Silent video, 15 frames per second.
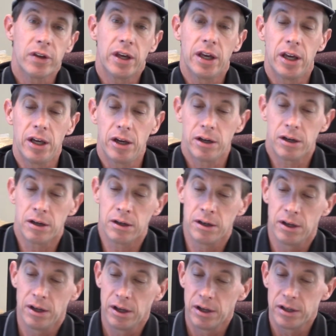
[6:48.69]
hear
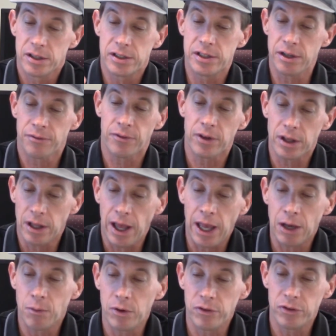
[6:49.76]
different
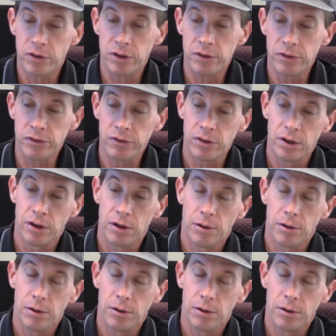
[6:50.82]
languages,